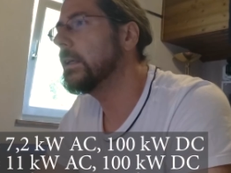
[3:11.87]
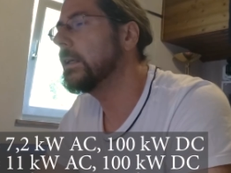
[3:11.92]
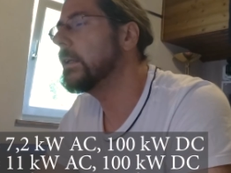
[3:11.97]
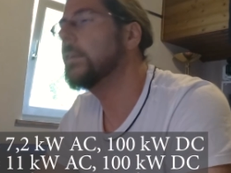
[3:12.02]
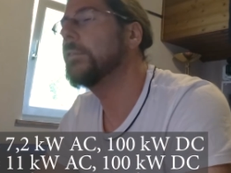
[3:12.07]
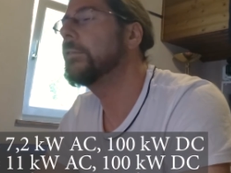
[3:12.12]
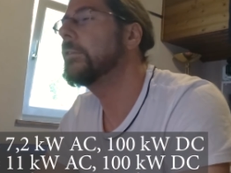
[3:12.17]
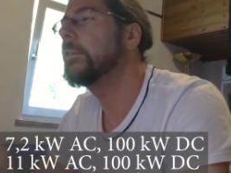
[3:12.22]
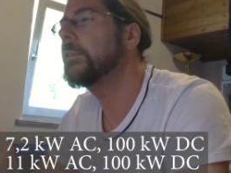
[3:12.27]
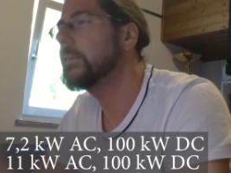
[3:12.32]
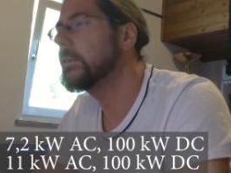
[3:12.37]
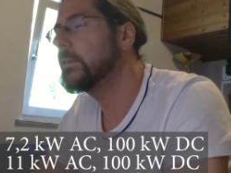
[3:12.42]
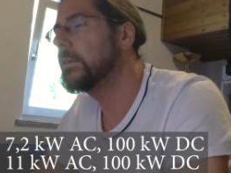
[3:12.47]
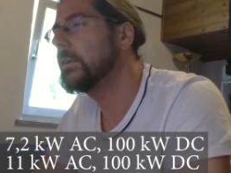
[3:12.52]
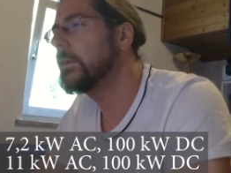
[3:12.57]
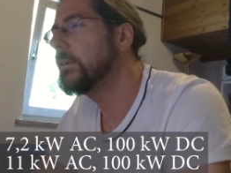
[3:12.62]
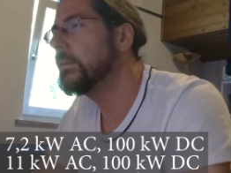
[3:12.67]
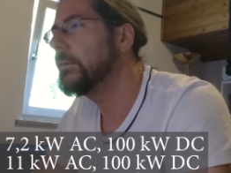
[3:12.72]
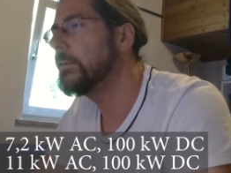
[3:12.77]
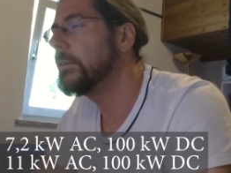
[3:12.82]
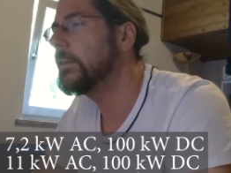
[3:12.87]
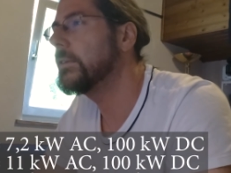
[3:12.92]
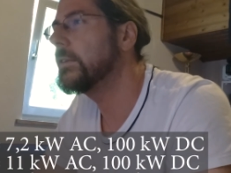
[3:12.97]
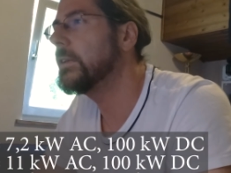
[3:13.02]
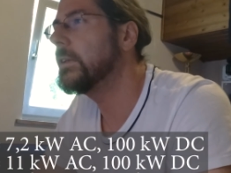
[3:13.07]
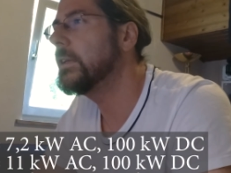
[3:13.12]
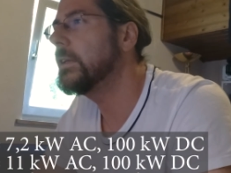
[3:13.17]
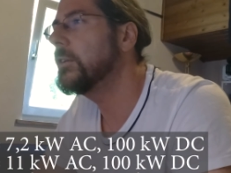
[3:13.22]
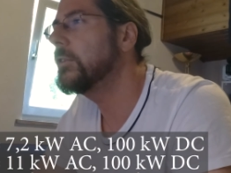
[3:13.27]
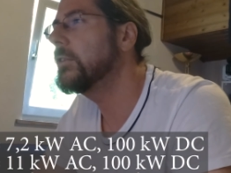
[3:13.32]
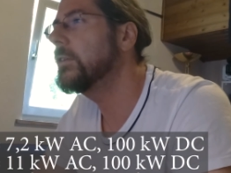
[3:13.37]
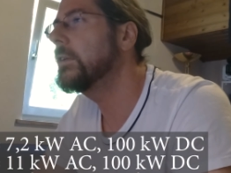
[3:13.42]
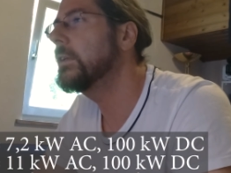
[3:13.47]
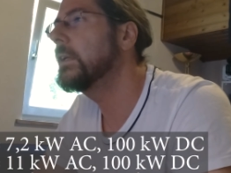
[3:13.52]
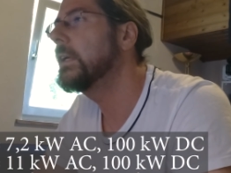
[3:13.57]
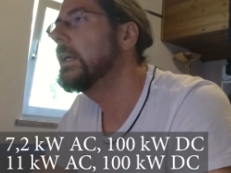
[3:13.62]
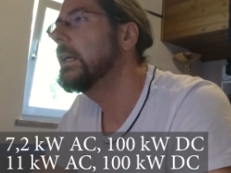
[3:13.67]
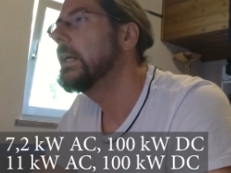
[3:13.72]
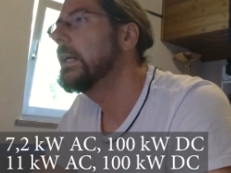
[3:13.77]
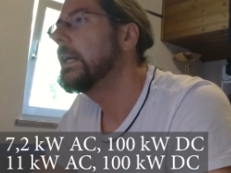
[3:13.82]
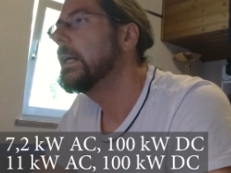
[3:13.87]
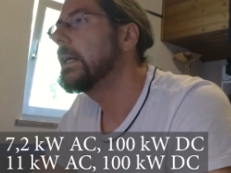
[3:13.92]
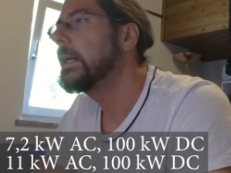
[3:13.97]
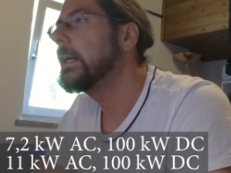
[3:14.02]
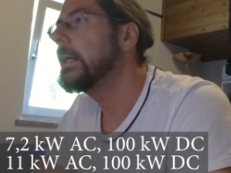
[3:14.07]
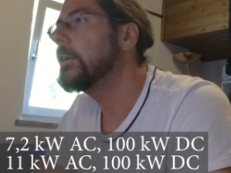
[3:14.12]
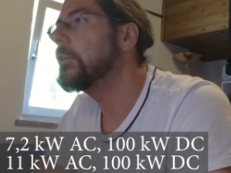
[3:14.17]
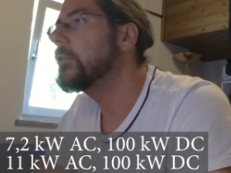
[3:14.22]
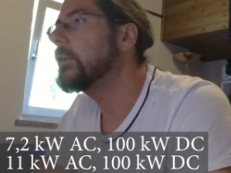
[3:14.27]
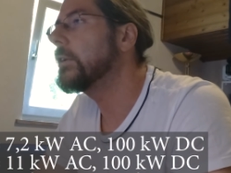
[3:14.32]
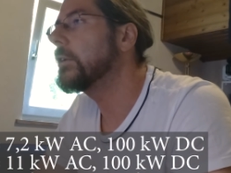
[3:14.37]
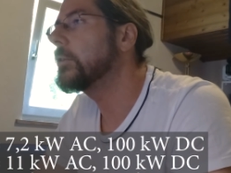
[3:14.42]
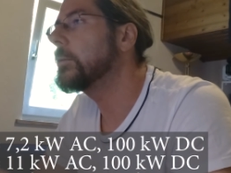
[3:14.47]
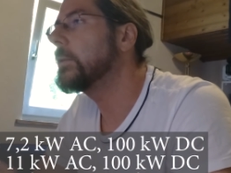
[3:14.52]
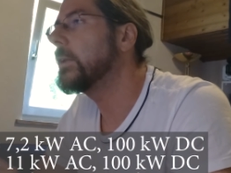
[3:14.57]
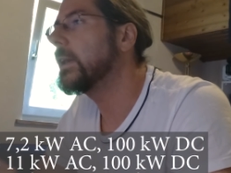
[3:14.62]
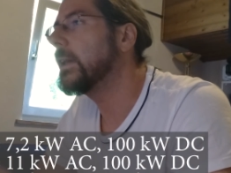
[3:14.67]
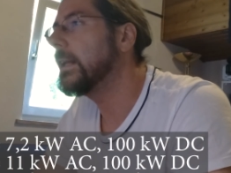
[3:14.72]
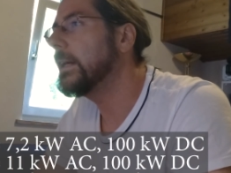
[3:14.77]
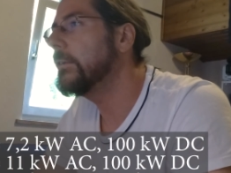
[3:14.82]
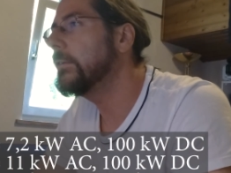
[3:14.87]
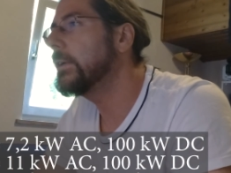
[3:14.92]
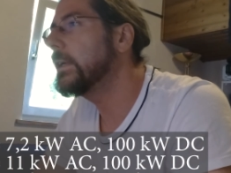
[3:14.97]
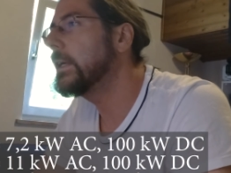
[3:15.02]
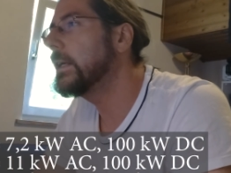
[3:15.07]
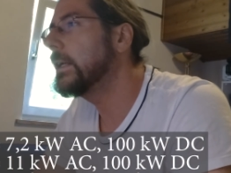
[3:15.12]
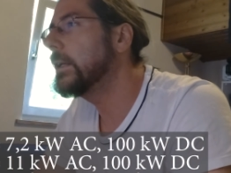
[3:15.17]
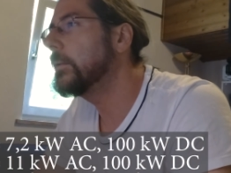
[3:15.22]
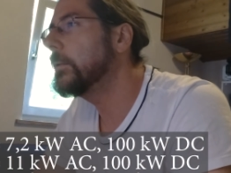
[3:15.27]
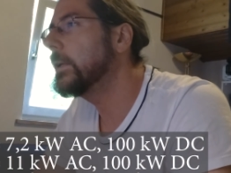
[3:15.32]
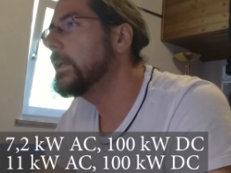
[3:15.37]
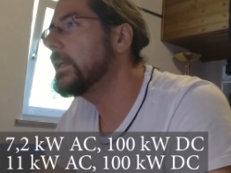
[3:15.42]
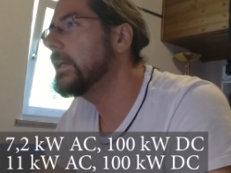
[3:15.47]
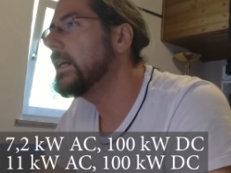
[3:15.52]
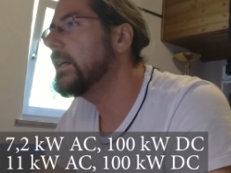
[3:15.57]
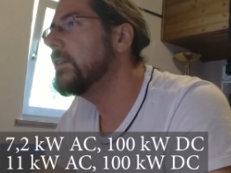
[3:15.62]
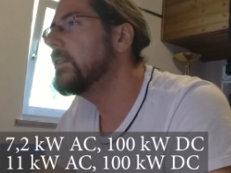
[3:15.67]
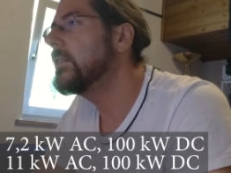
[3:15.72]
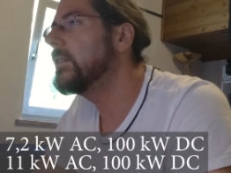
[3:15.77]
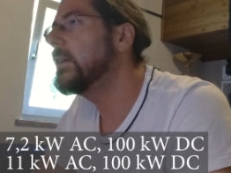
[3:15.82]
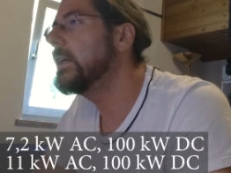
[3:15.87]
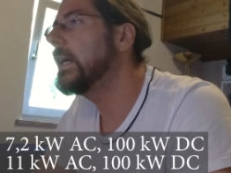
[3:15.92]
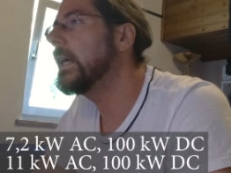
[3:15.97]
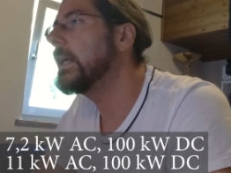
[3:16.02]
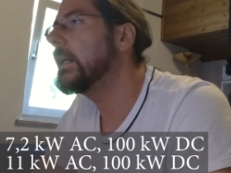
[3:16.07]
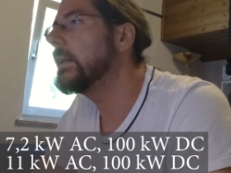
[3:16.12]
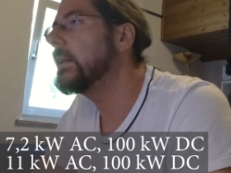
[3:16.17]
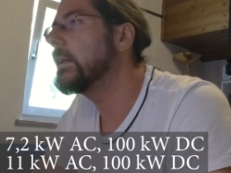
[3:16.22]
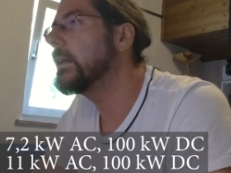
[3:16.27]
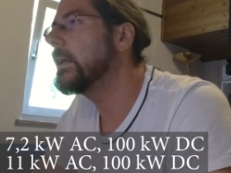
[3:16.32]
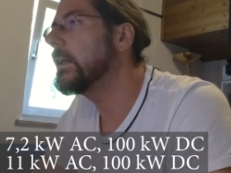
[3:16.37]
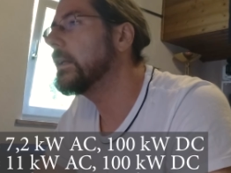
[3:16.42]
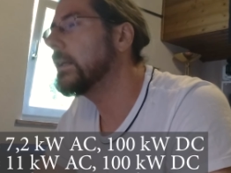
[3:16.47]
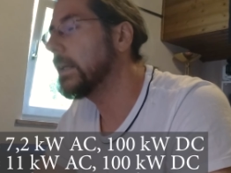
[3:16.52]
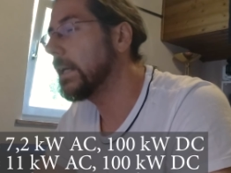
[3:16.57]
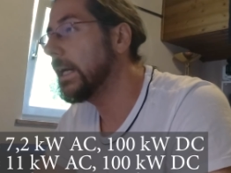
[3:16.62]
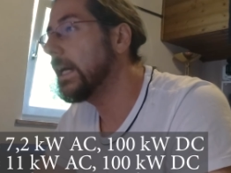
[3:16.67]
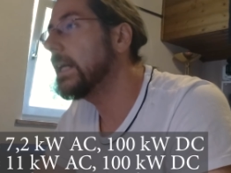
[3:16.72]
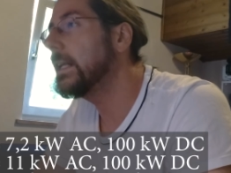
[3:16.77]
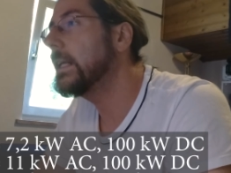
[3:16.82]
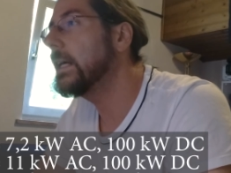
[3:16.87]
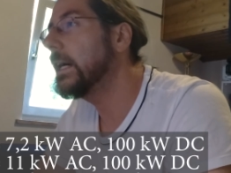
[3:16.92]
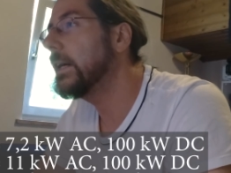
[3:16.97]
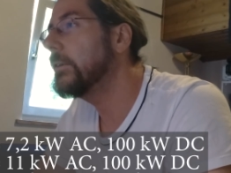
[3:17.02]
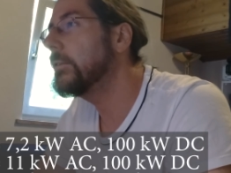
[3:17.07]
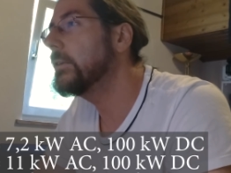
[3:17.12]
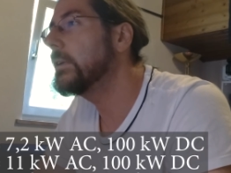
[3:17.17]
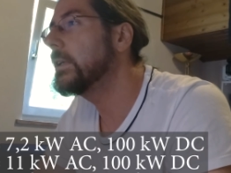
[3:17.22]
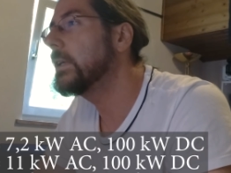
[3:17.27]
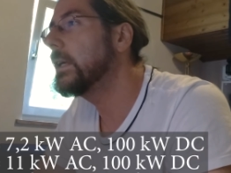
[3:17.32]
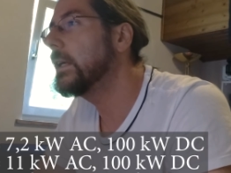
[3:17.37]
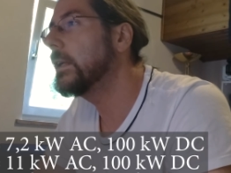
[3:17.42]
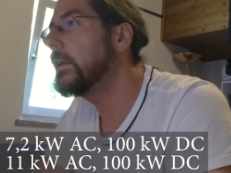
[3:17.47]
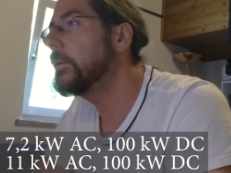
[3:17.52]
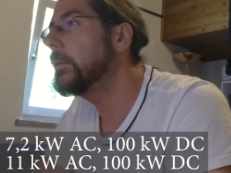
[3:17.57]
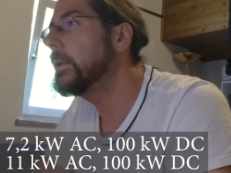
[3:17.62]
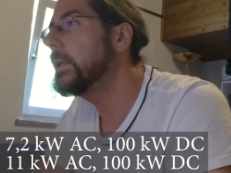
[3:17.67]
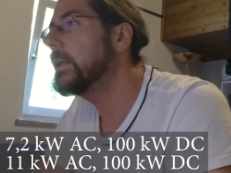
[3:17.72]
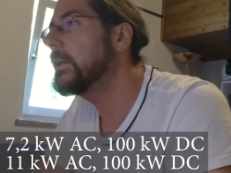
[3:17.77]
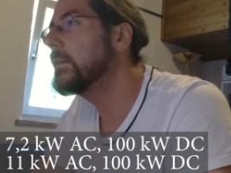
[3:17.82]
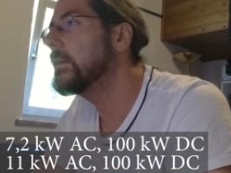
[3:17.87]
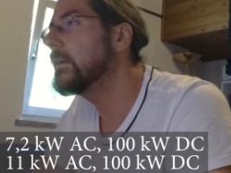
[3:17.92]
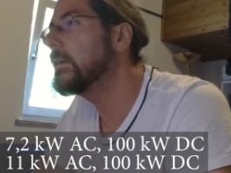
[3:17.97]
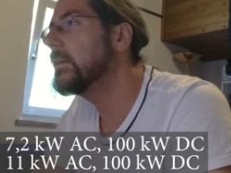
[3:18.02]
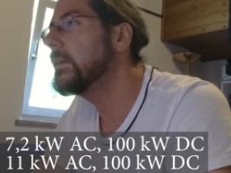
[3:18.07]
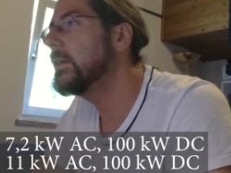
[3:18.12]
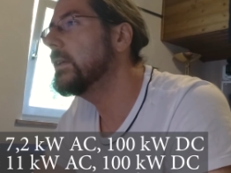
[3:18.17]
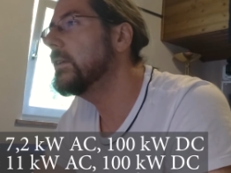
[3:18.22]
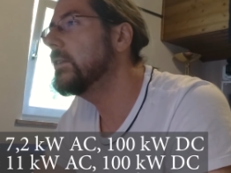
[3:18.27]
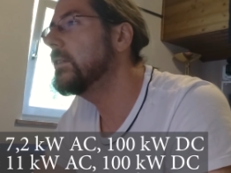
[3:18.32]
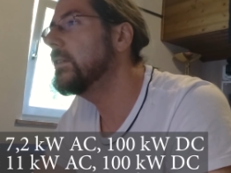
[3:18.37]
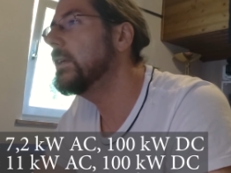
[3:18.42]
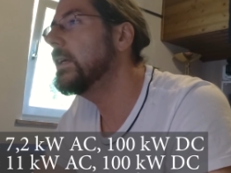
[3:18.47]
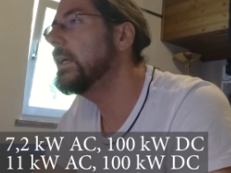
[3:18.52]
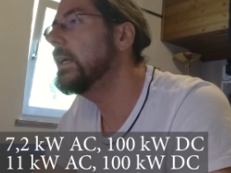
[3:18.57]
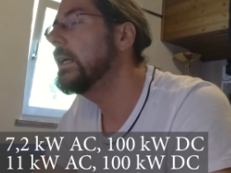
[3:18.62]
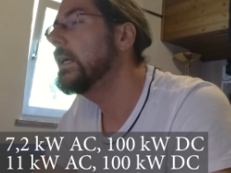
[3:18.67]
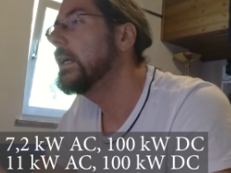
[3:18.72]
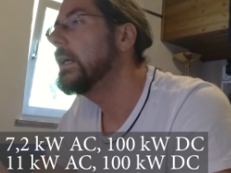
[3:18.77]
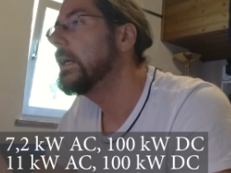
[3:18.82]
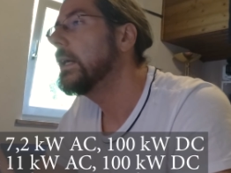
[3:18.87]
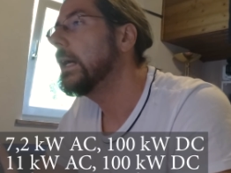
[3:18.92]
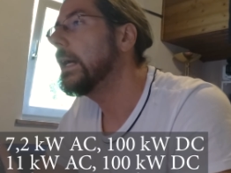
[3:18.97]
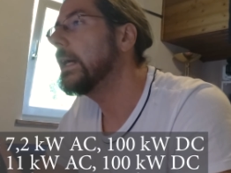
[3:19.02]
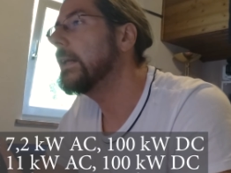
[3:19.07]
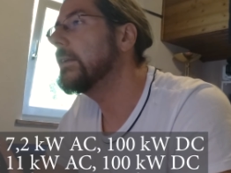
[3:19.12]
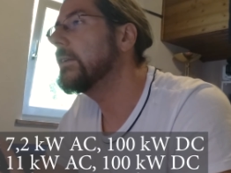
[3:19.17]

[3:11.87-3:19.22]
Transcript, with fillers: uh, the first first edition, can charge with 11 kilowatt AC and and again 100 kilowatt on DC. And